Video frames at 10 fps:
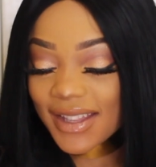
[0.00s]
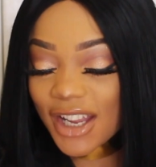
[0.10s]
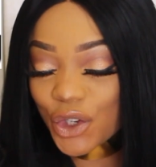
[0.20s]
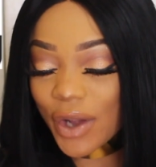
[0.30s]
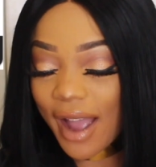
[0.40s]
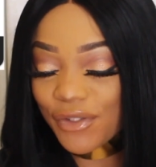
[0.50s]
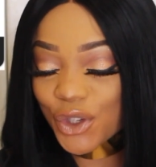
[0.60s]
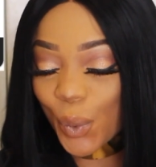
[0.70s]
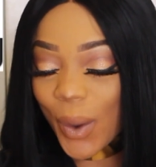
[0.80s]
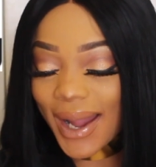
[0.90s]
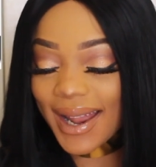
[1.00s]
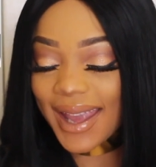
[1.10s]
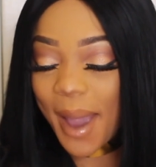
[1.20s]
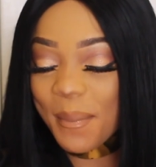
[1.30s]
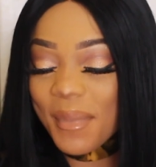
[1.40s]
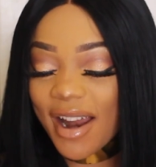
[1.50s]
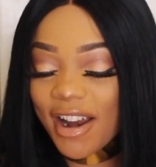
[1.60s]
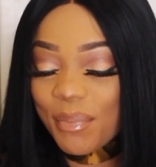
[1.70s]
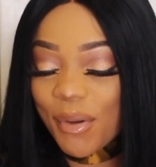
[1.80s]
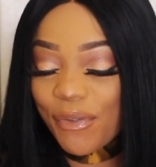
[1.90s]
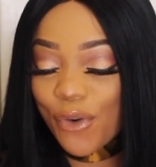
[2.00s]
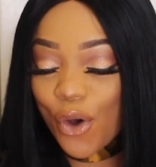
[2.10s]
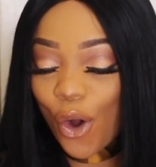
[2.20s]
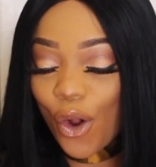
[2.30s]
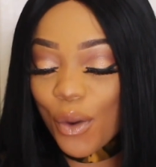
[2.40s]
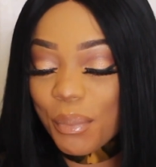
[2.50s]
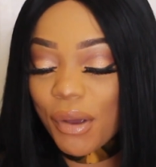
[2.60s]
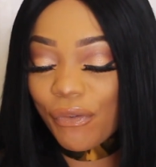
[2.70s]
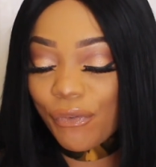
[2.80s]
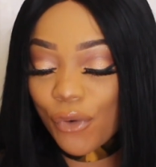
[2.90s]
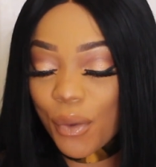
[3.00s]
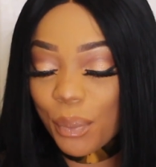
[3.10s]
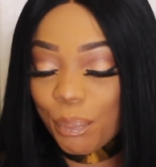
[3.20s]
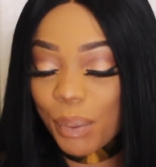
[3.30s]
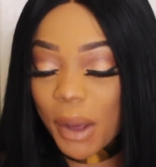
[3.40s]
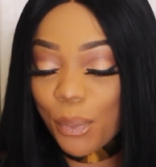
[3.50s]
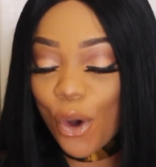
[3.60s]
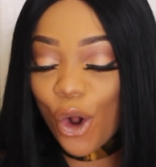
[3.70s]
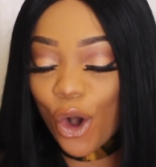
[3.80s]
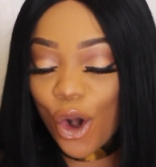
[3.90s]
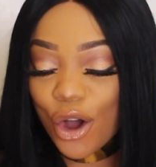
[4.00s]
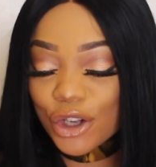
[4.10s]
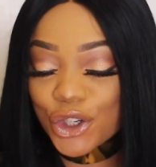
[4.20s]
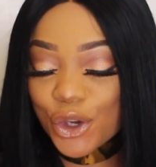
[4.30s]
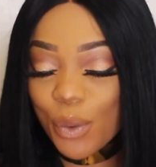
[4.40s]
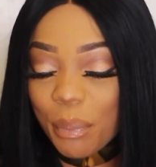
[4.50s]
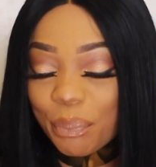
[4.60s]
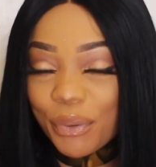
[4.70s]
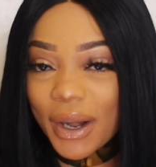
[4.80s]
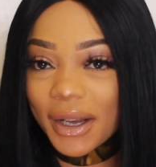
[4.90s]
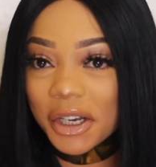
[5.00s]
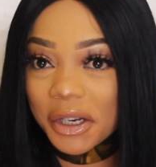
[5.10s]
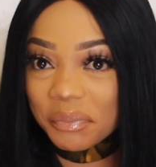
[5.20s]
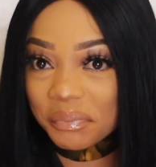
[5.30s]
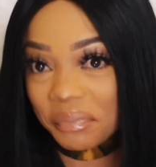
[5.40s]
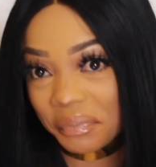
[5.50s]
did you have to quickly get married before people clocked you were pregnant?